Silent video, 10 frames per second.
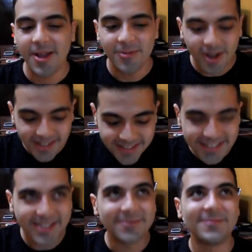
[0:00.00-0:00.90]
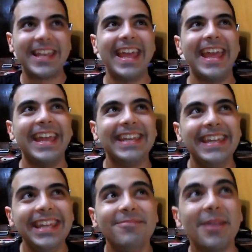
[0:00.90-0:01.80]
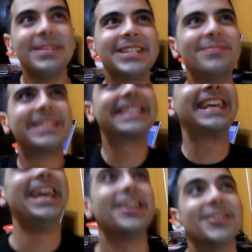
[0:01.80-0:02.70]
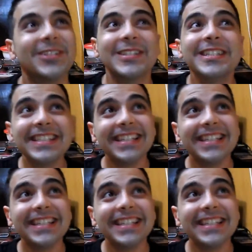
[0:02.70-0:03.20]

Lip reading: want some candy, maybe some Skittles.